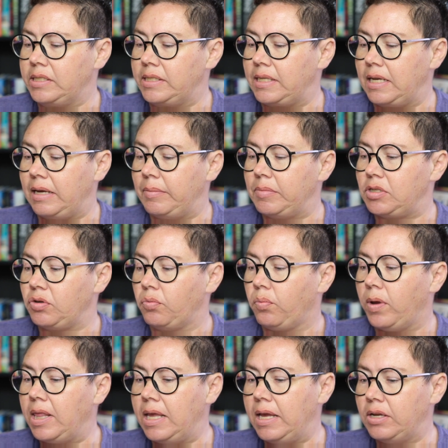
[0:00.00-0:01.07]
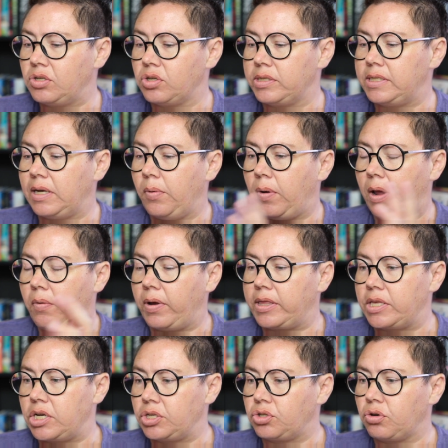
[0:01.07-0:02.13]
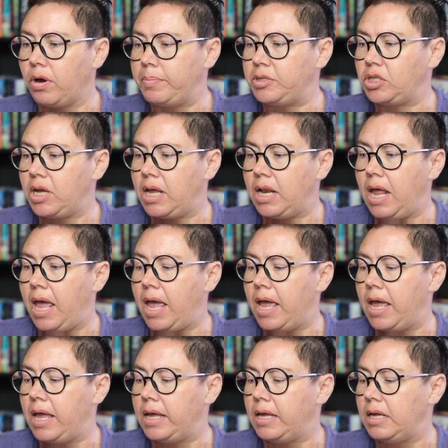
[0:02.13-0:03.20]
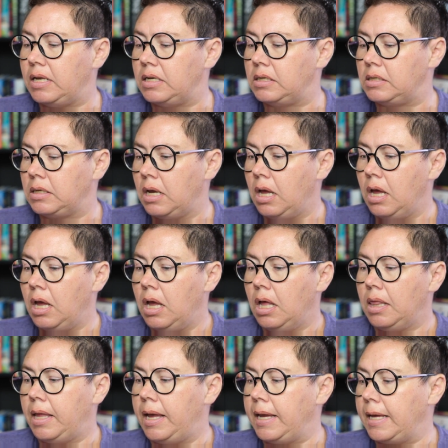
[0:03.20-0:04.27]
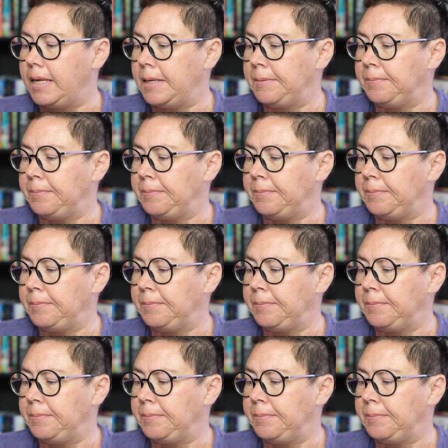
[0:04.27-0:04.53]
seemed really interesting when I read the description, and like,